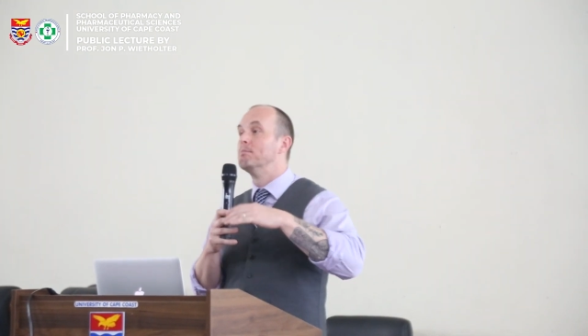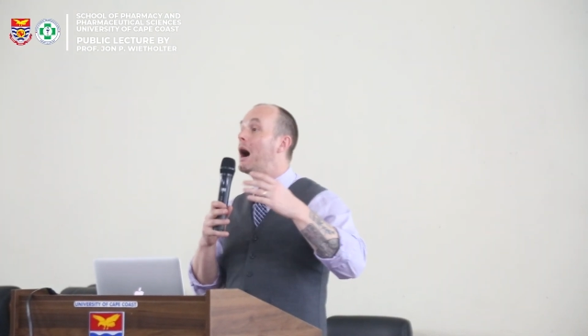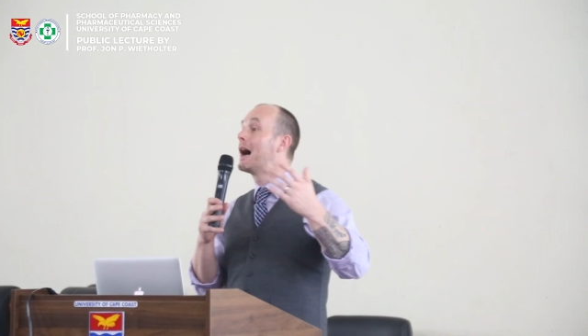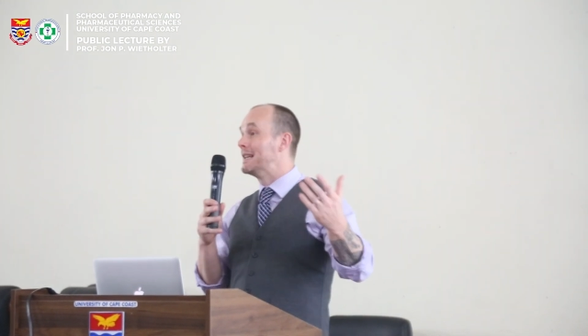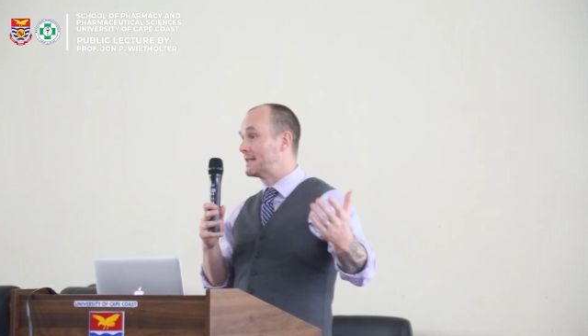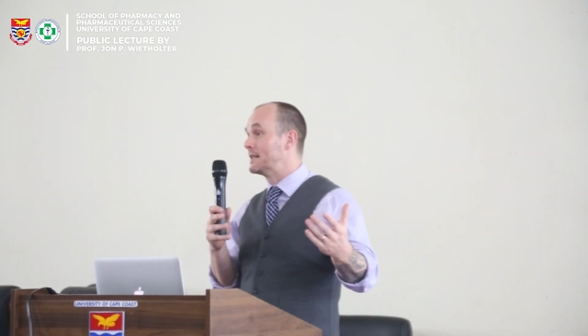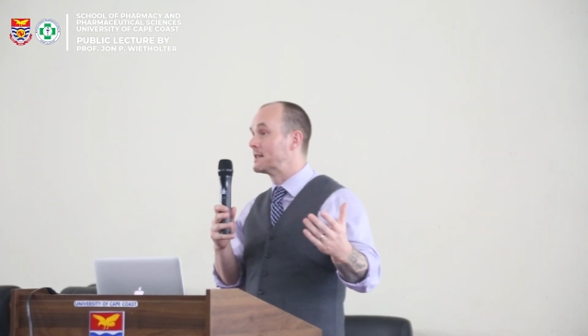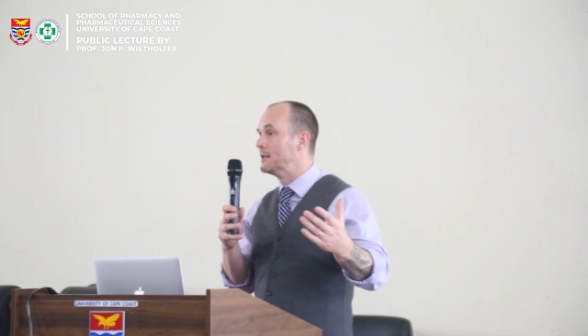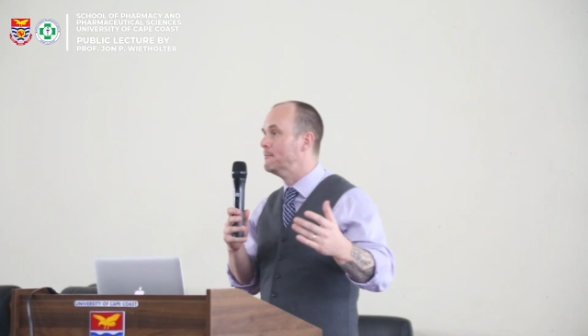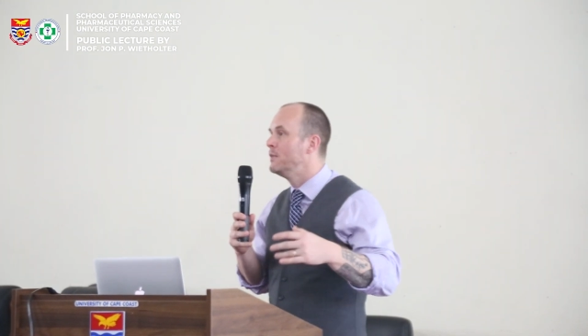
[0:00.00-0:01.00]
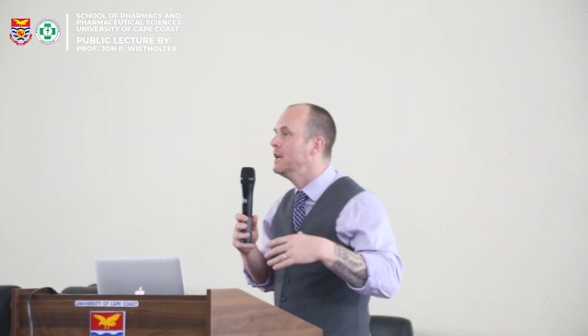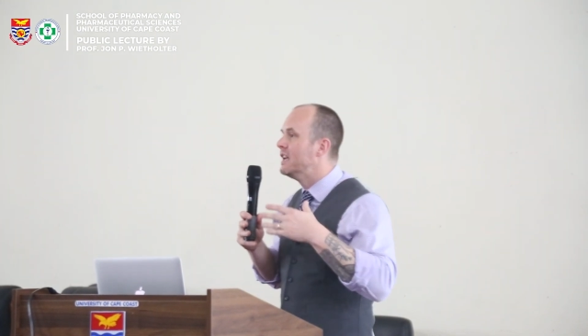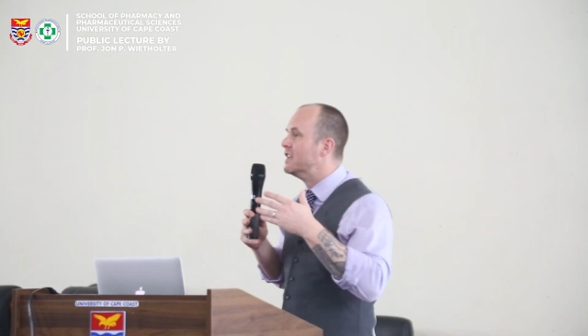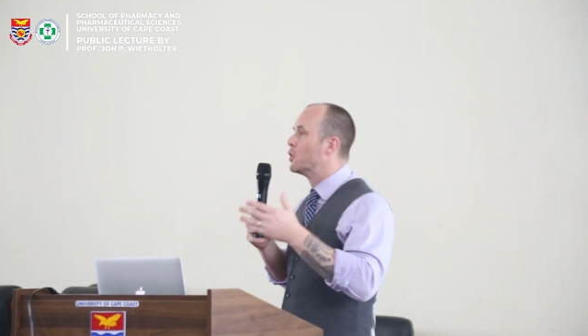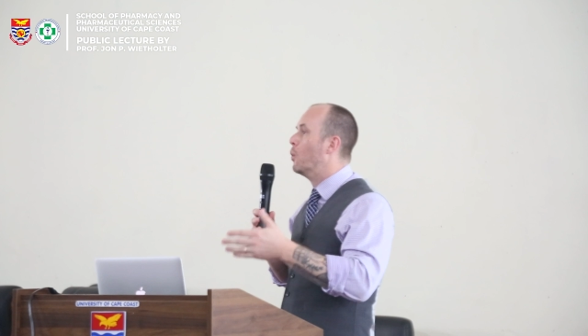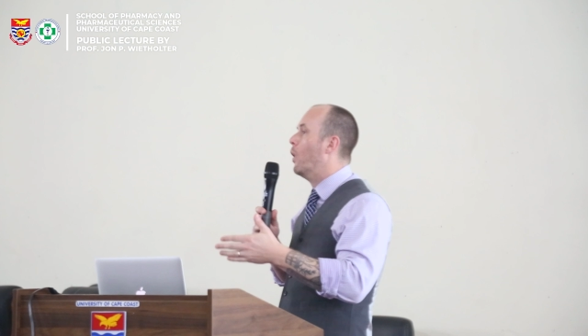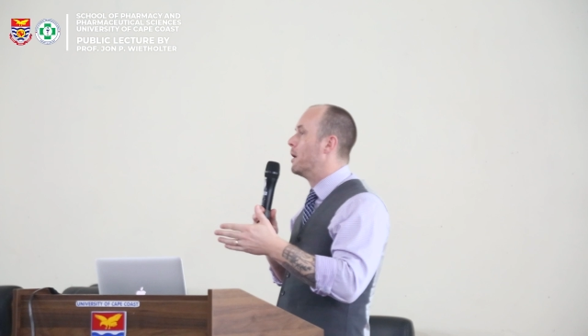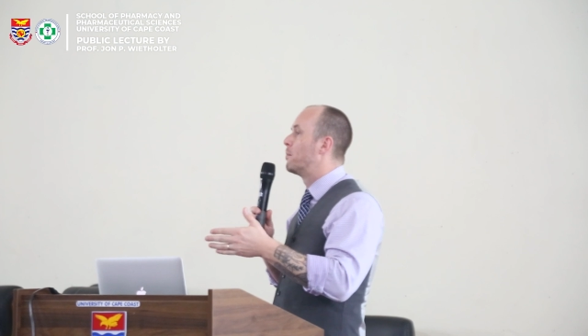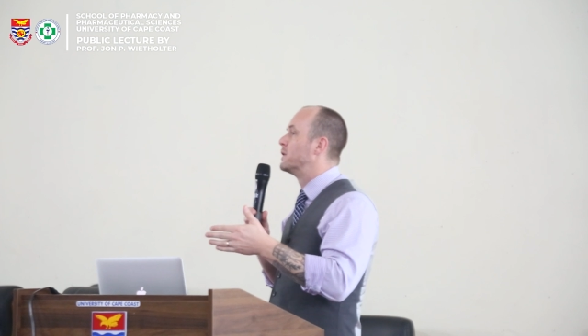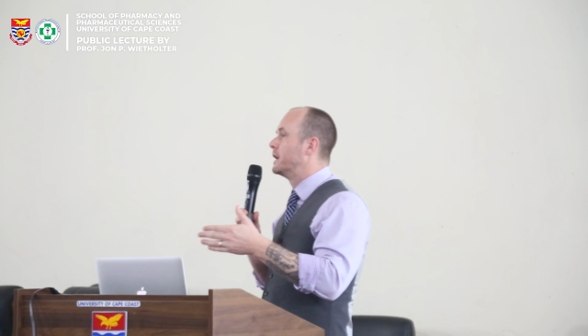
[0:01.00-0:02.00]
body system into
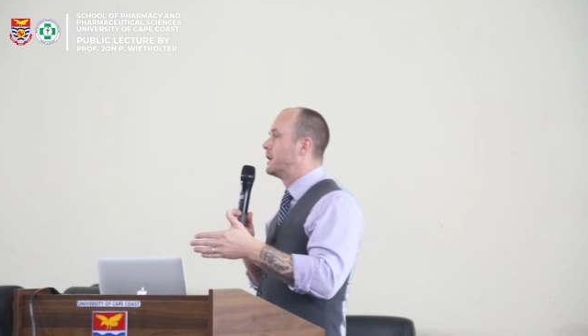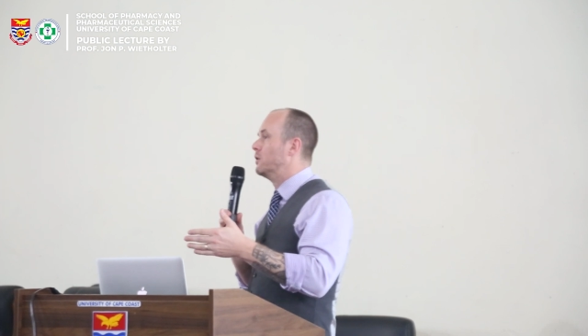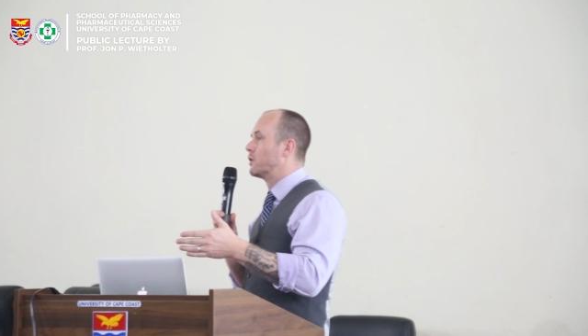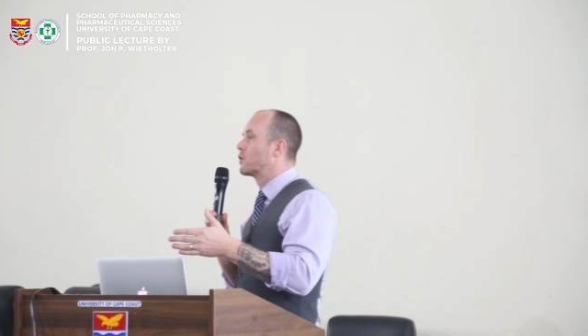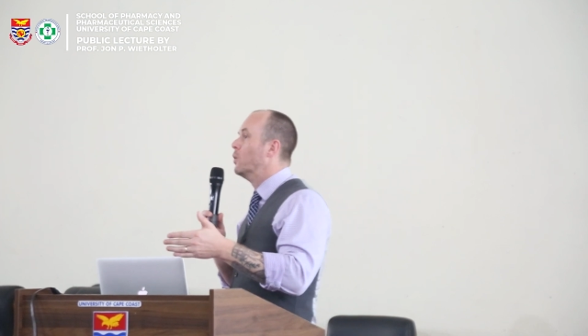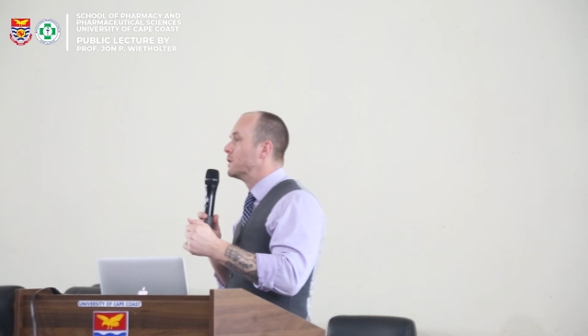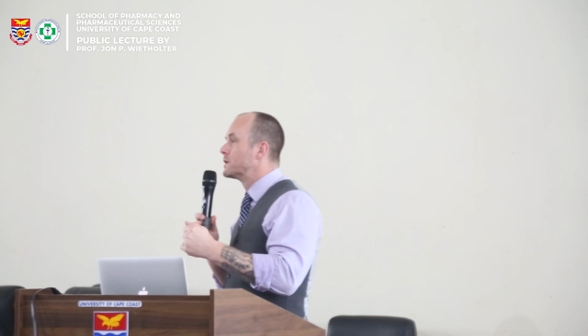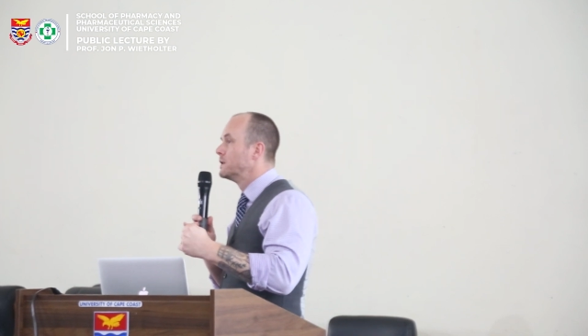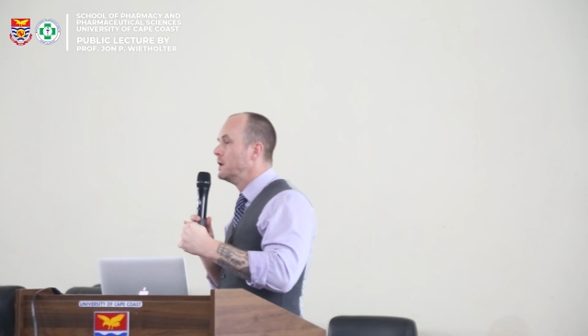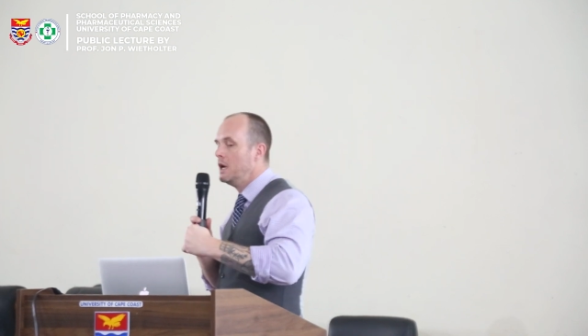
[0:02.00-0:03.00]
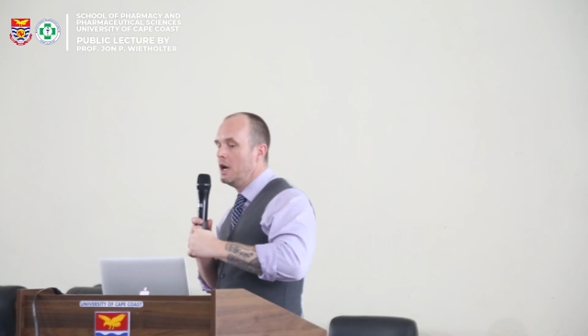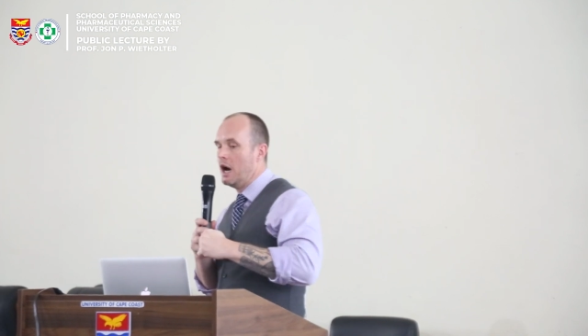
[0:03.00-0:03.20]
one particular course.